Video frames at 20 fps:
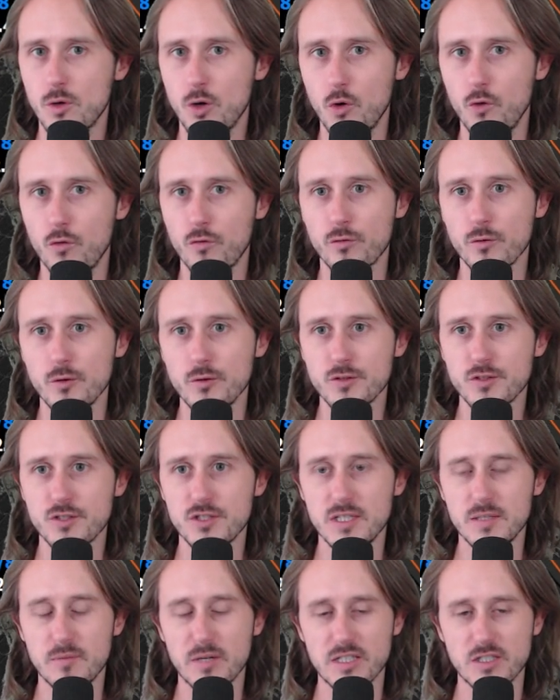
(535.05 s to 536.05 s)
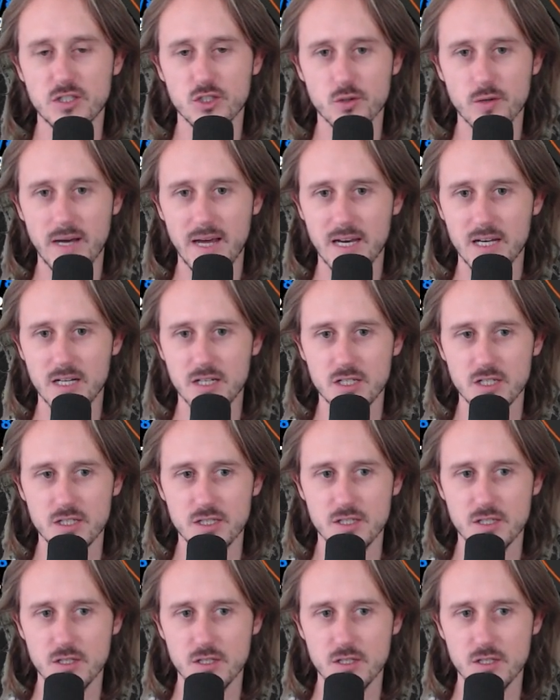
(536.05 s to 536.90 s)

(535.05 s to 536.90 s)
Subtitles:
overall c-bet strategy.